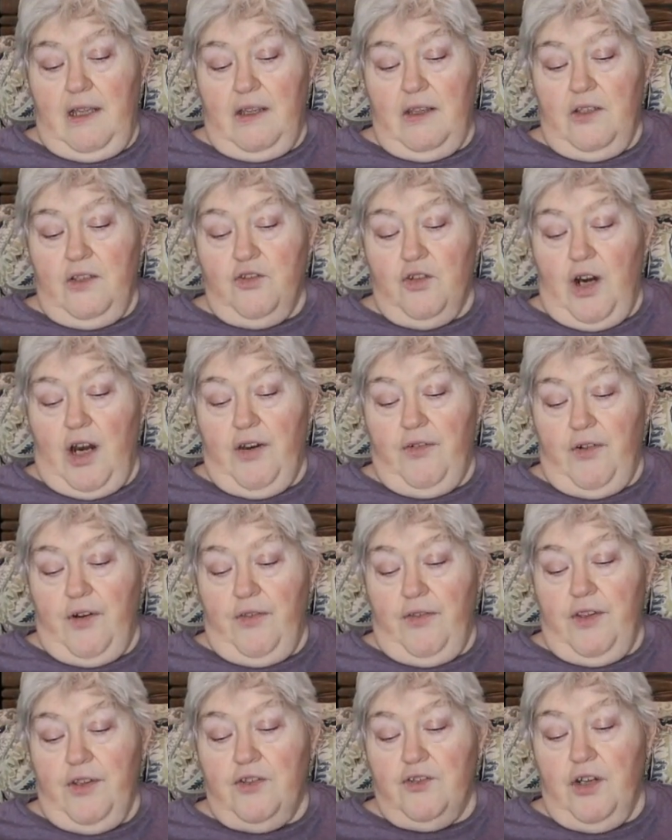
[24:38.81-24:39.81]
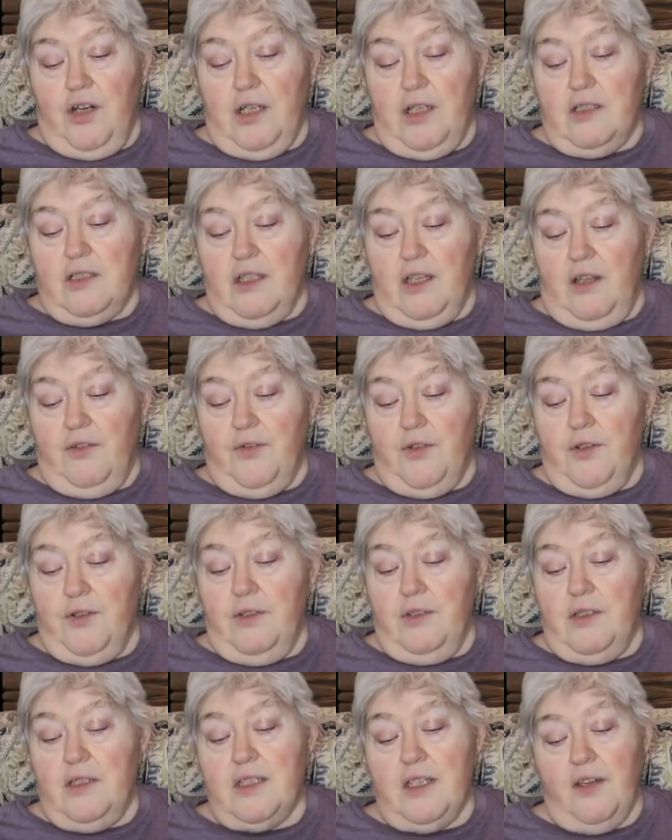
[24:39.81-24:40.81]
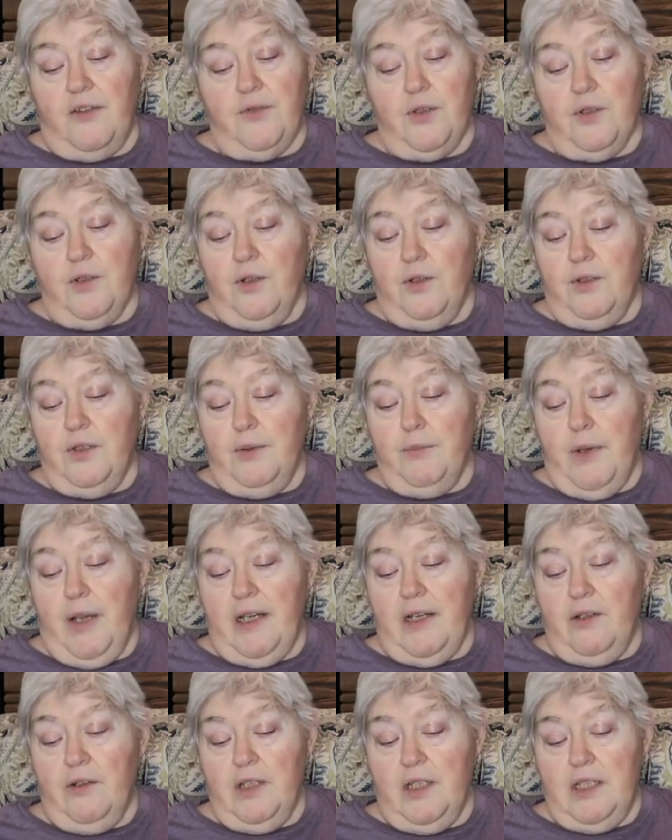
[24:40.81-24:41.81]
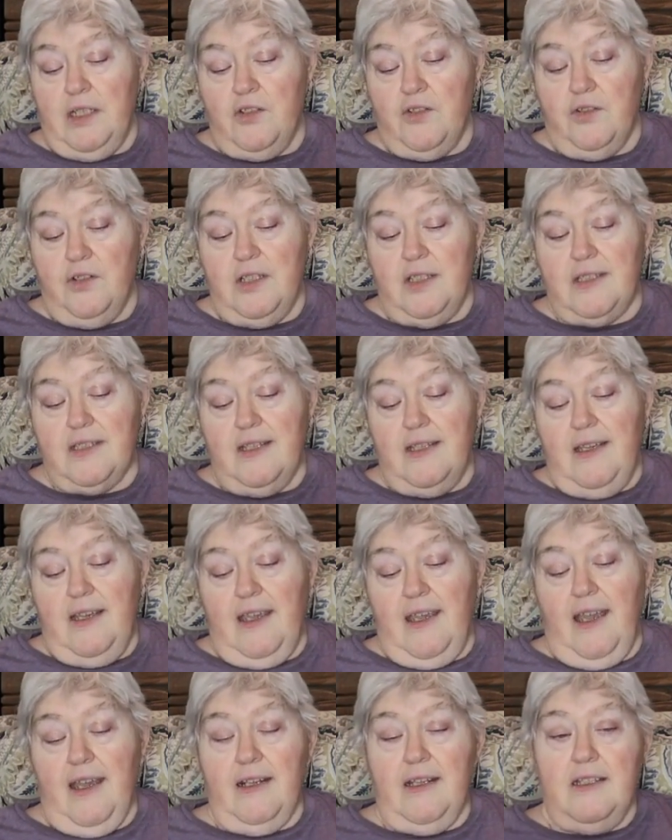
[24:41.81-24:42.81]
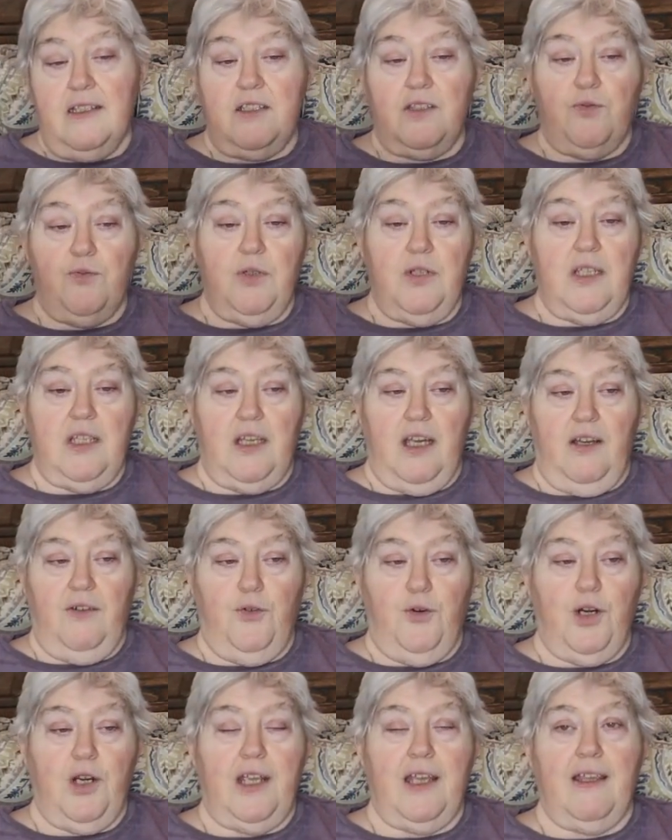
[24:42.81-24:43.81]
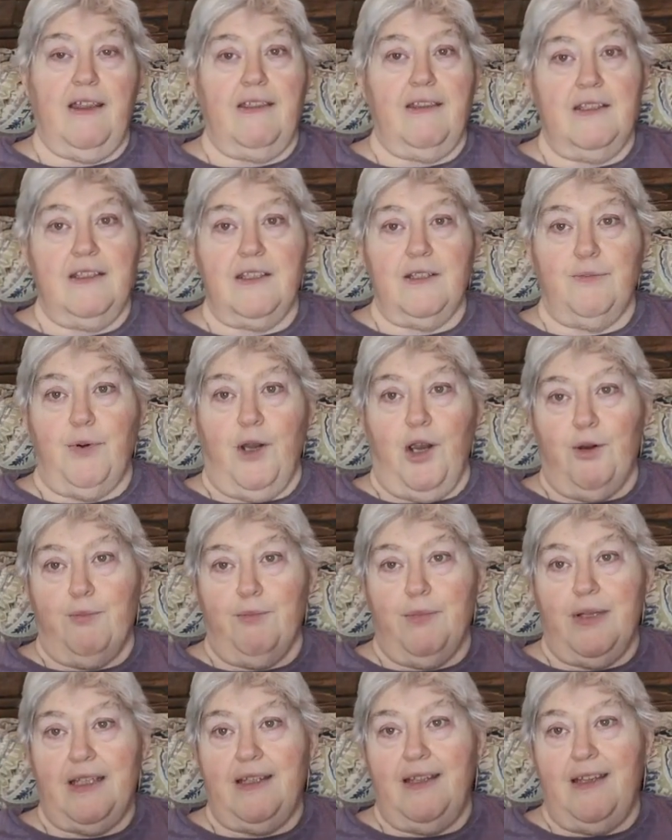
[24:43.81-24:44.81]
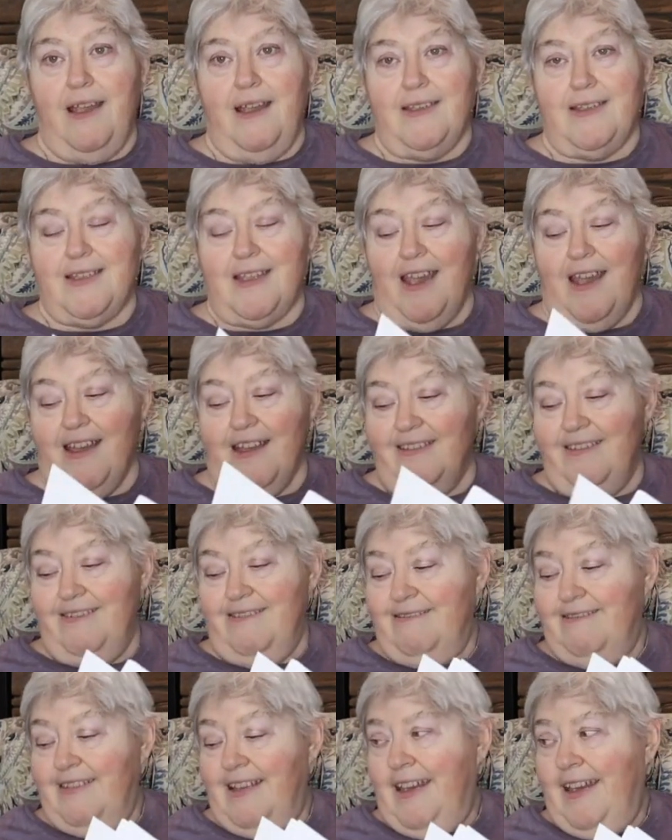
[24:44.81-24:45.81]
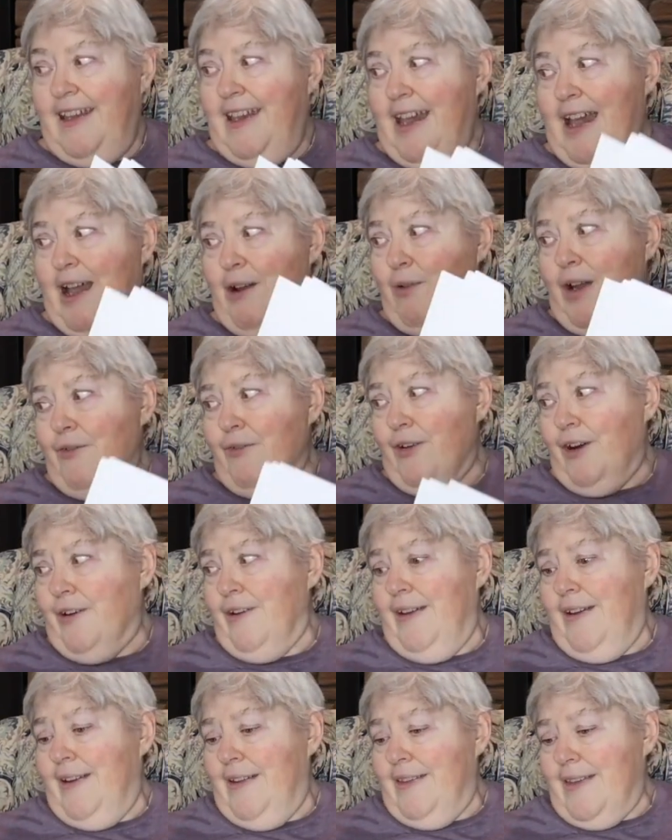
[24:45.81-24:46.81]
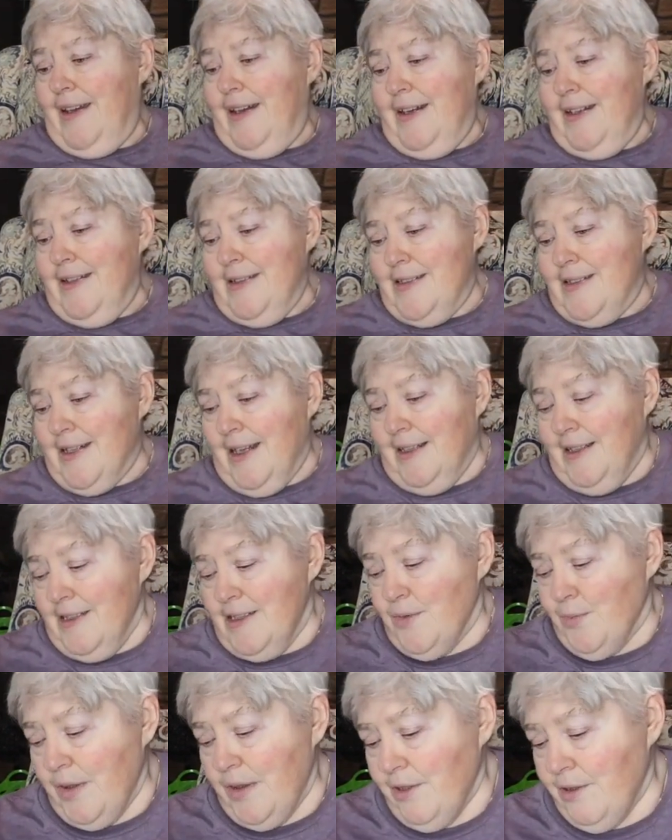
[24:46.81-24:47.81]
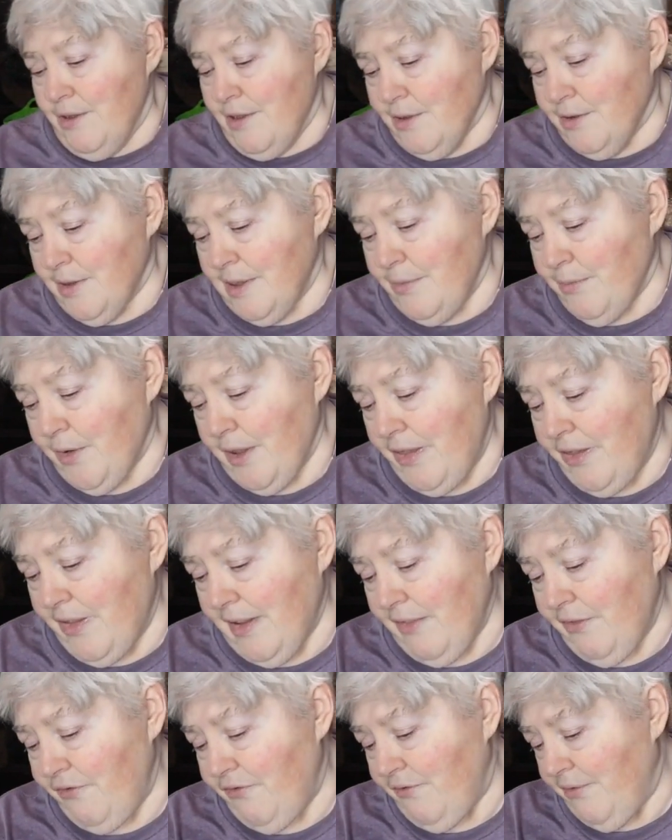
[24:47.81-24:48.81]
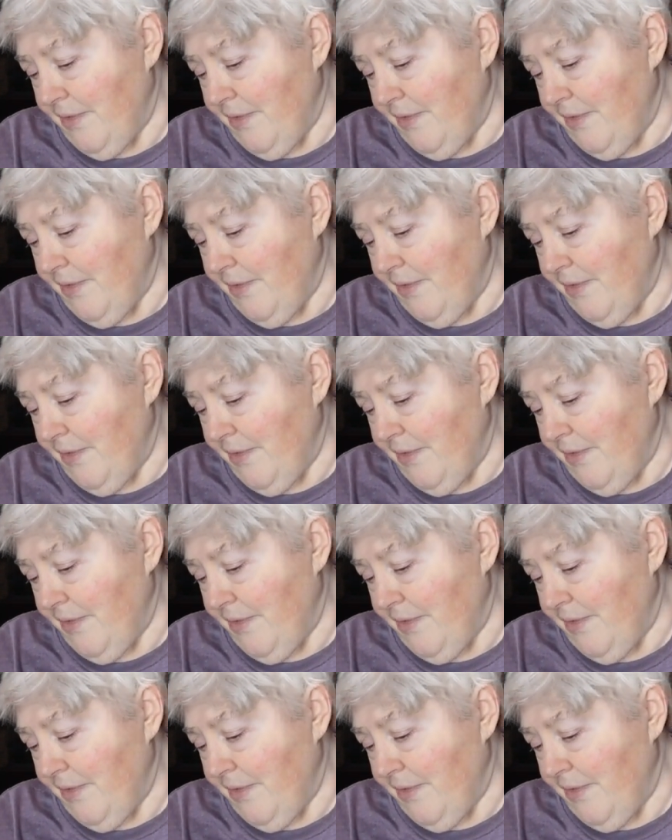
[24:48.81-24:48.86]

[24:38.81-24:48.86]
The driver of the truck suffer, suffered only minor injuries and is recovering, the department said. However, they didn't tell us what they're doing with the